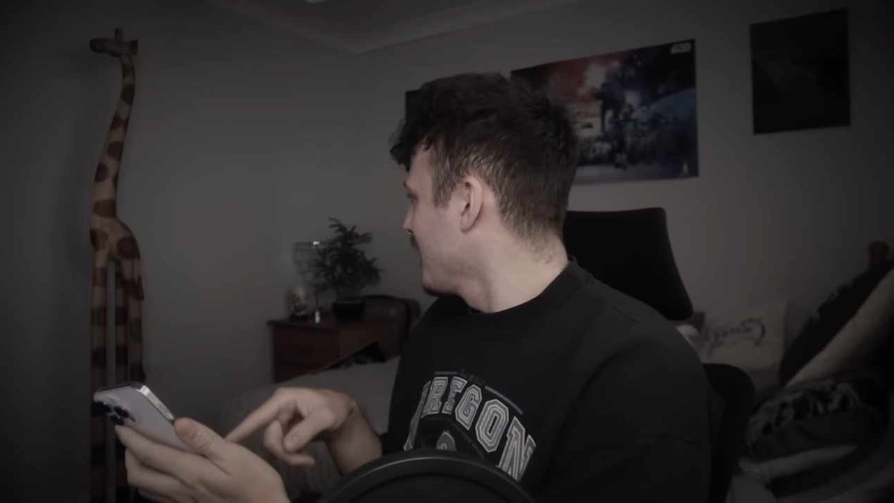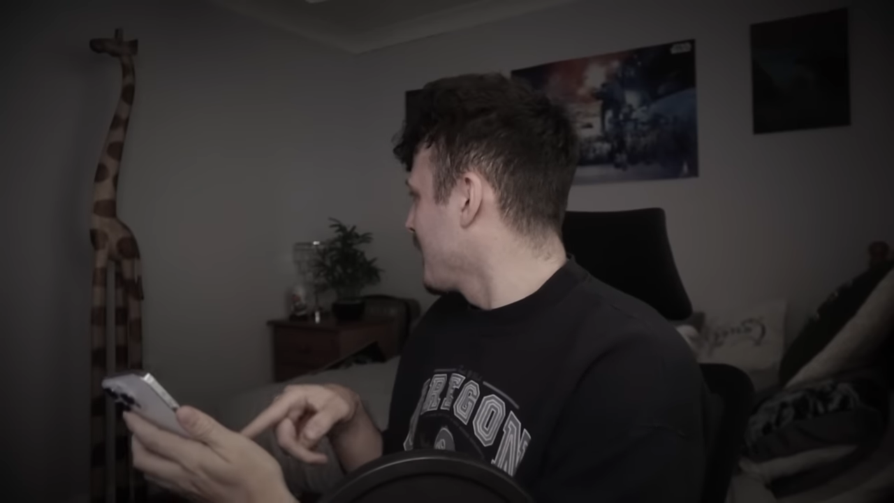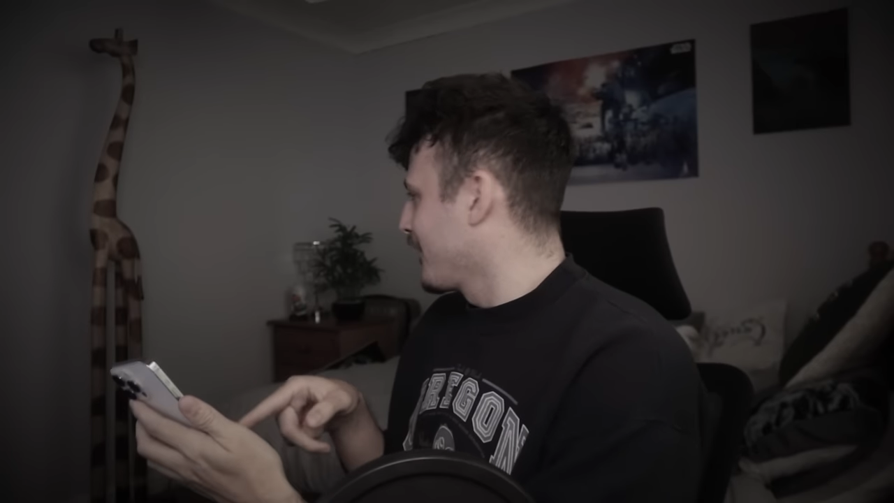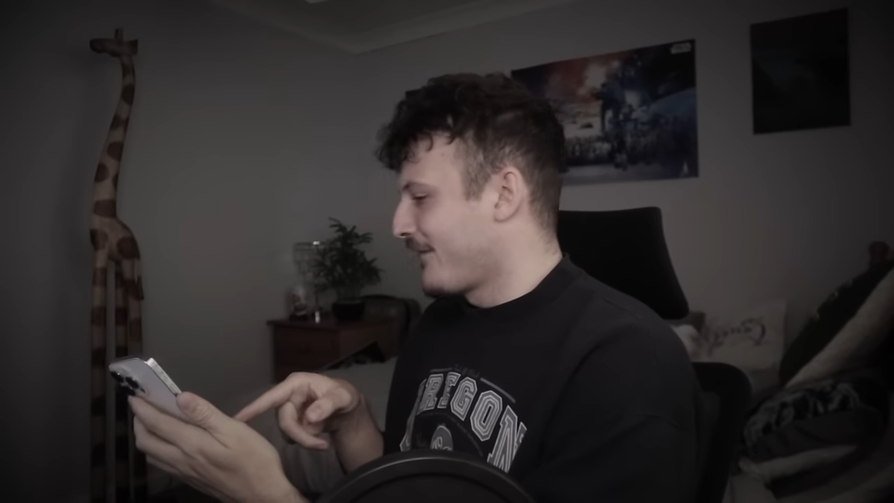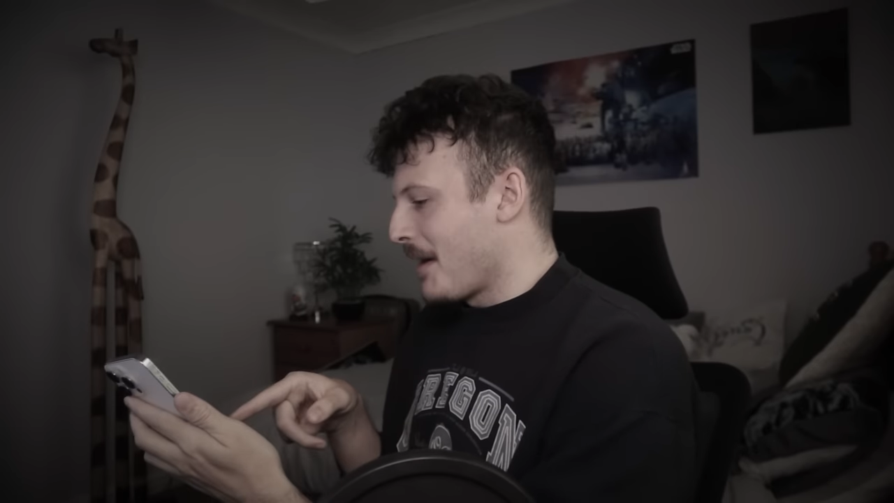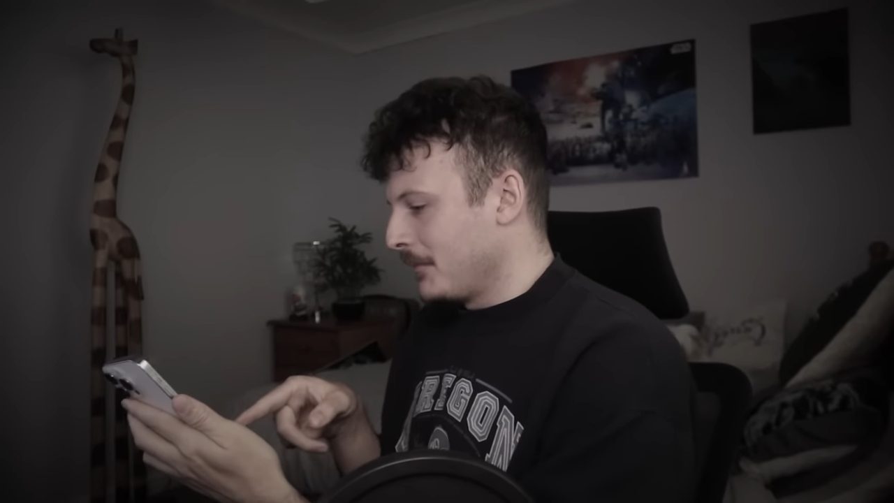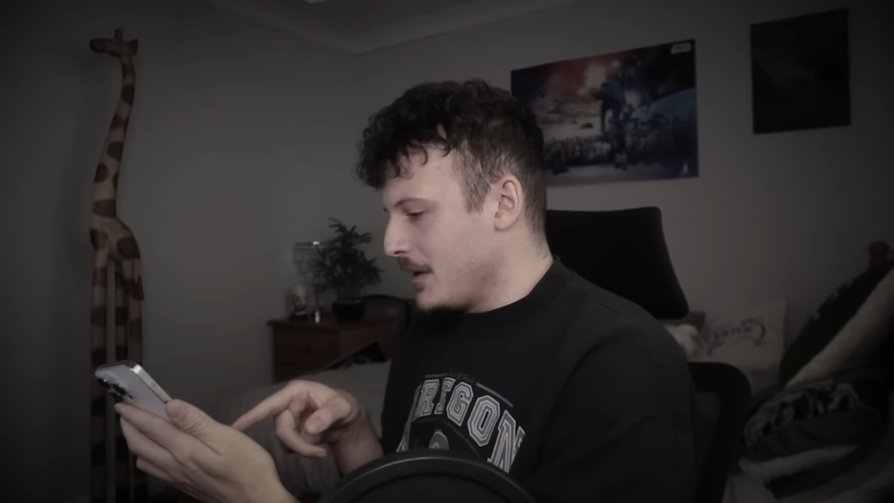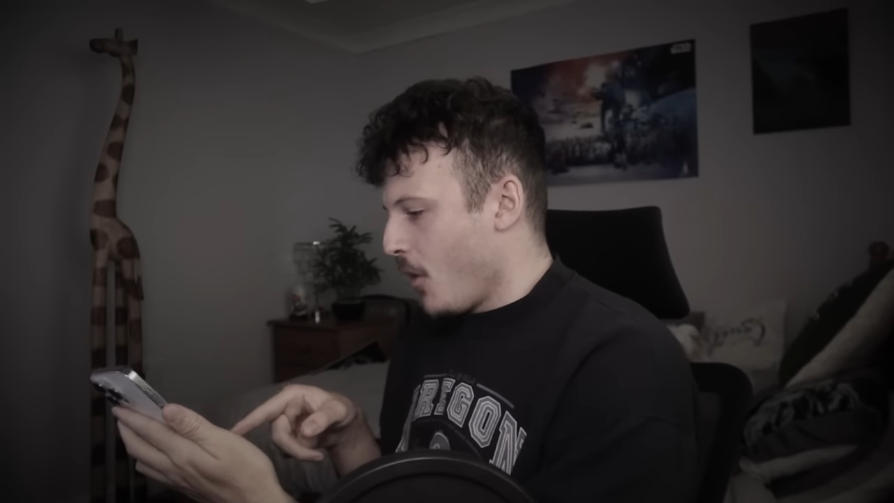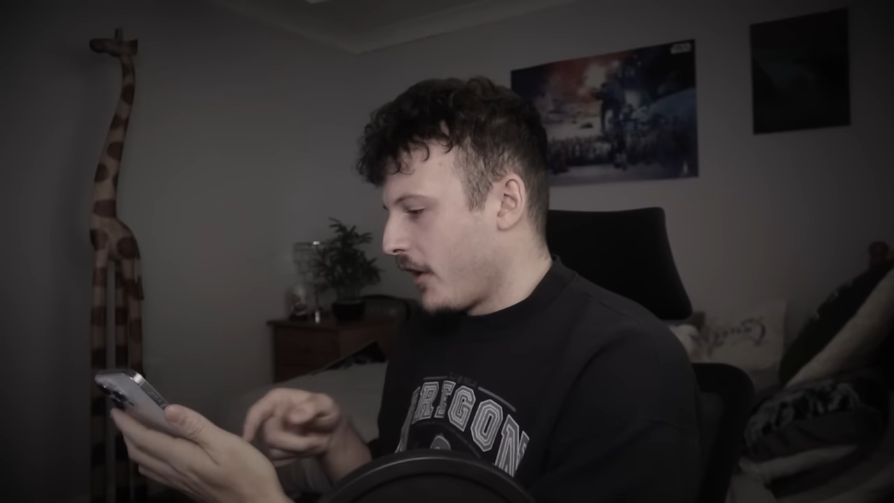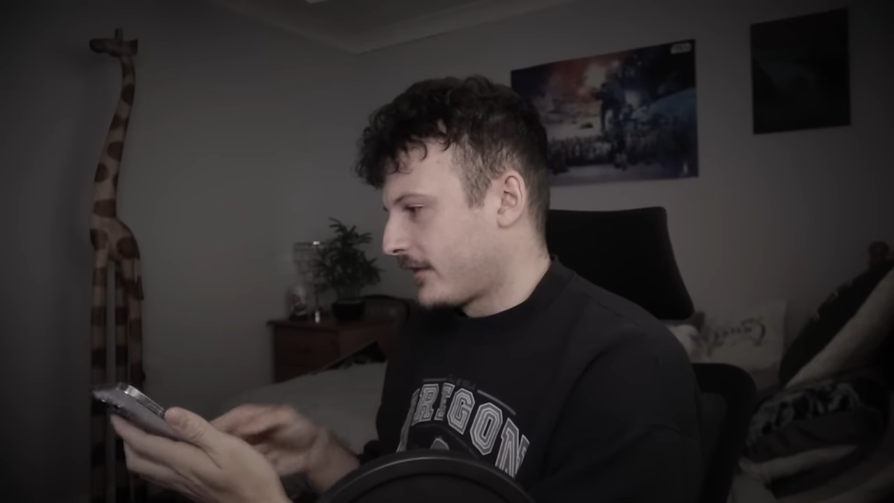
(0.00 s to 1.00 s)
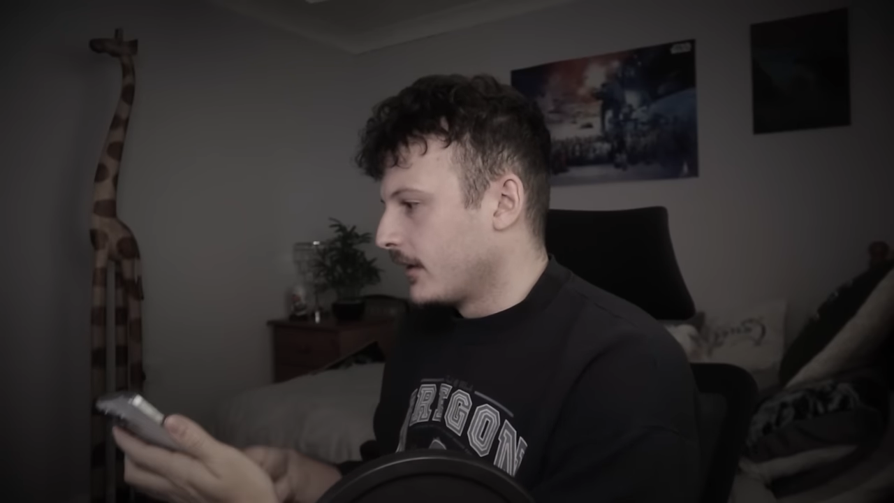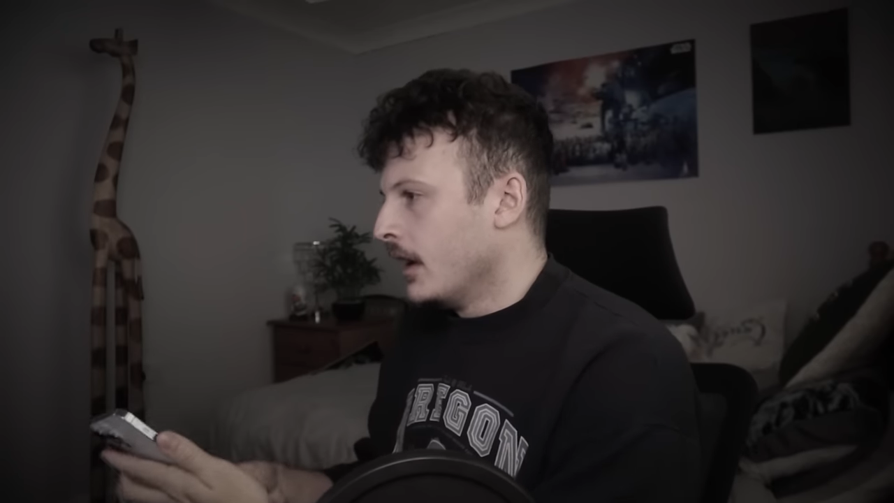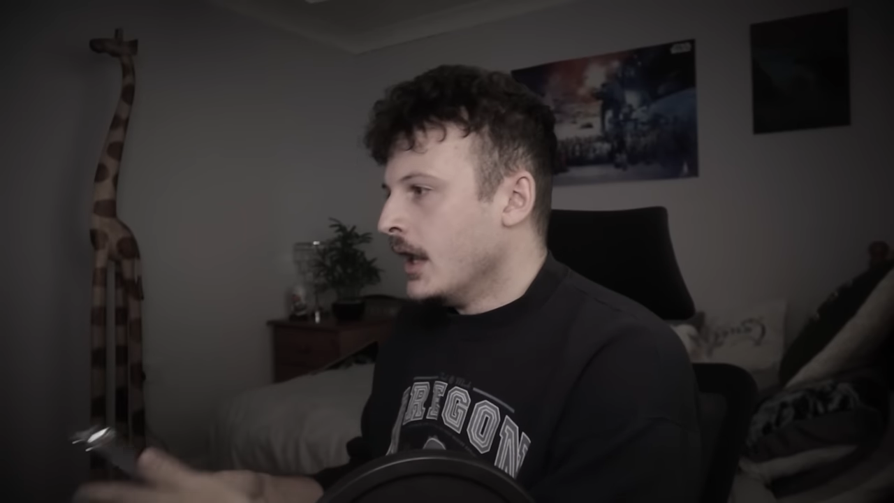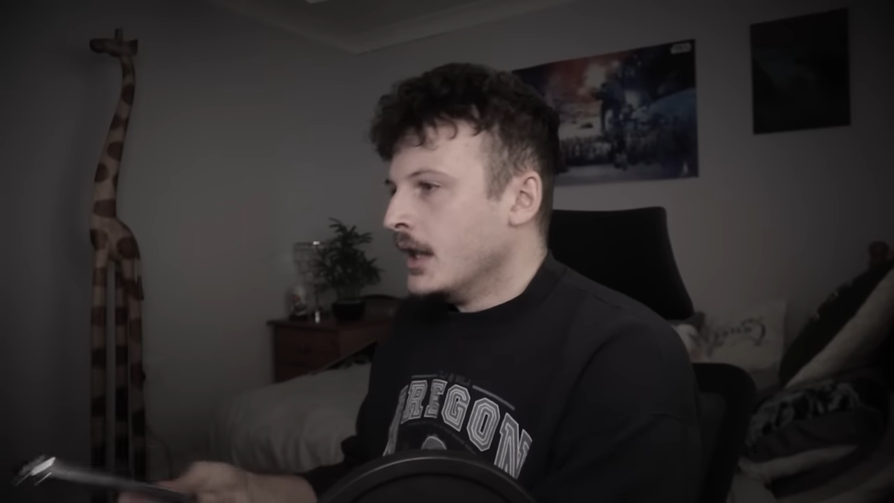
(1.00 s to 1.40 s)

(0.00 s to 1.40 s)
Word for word: where my family works and-